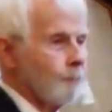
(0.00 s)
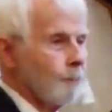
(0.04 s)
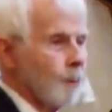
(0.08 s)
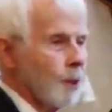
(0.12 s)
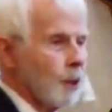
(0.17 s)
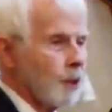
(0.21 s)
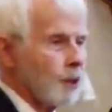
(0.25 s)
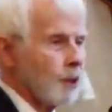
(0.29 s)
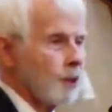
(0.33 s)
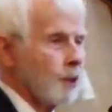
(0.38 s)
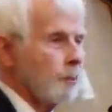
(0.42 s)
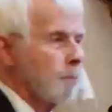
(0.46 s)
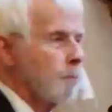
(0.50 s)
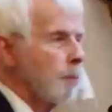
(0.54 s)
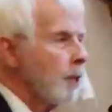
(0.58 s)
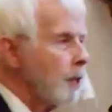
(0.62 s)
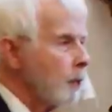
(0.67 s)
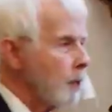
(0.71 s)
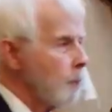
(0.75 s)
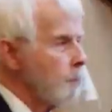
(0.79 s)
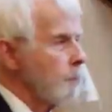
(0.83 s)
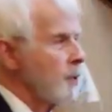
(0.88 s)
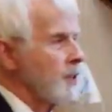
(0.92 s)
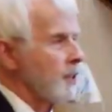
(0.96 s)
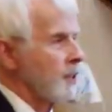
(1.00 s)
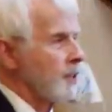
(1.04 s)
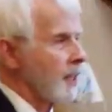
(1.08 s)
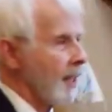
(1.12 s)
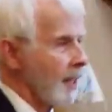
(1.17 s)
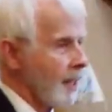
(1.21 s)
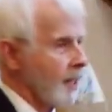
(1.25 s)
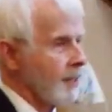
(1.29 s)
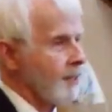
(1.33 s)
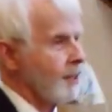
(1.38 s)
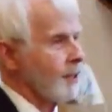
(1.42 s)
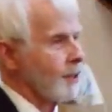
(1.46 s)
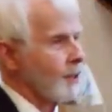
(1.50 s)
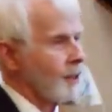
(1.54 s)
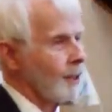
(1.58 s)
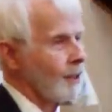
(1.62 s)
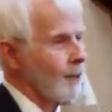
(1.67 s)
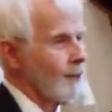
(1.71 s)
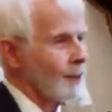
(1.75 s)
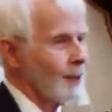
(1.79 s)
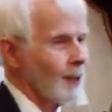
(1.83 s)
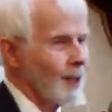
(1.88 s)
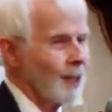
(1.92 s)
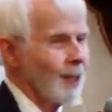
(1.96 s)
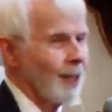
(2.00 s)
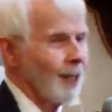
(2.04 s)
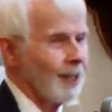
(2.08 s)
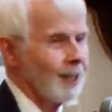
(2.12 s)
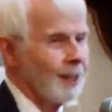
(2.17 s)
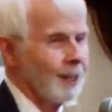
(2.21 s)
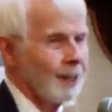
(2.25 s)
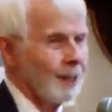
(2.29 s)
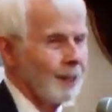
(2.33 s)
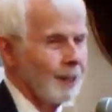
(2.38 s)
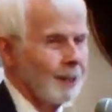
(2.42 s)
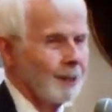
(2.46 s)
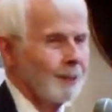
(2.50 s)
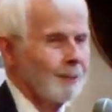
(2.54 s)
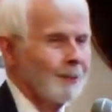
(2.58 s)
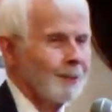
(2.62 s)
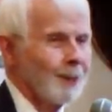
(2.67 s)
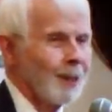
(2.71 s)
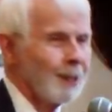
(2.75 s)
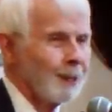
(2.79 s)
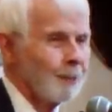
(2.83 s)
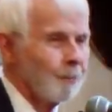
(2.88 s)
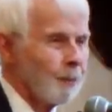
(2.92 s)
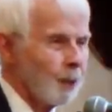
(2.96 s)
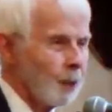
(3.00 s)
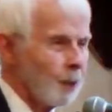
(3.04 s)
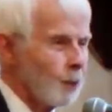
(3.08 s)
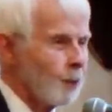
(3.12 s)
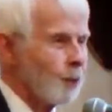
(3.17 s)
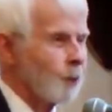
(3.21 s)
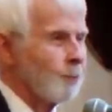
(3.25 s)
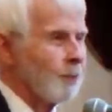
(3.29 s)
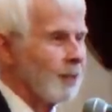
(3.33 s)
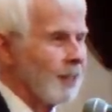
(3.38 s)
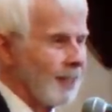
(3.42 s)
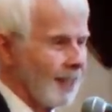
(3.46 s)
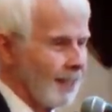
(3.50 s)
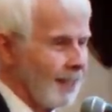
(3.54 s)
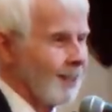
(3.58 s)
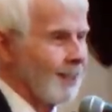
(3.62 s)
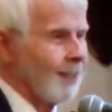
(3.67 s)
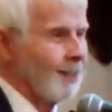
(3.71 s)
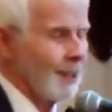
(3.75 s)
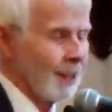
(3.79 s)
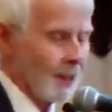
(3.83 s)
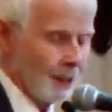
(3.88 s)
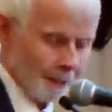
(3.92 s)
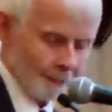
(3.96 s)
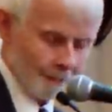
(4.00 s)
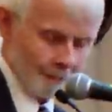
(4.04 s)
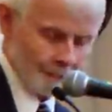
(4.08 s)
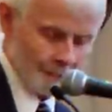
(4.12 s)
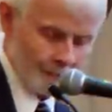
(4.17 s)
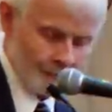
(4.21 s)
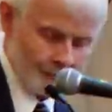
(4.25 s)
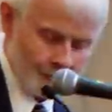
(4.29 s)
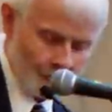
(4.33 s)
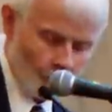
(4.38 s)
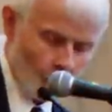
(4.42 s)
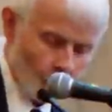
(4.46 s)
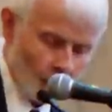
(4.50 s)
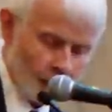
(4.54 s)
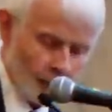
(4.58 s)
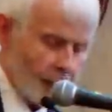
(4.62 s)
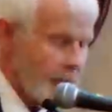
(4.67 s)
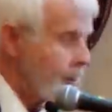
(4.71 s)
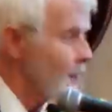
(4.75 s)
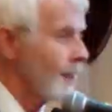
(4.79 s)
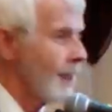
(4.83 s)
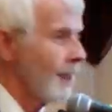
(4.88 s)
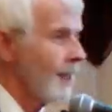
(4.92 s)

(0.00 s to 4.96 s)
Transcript: It's the perspicacity of God, right? Perspicacity. Okay.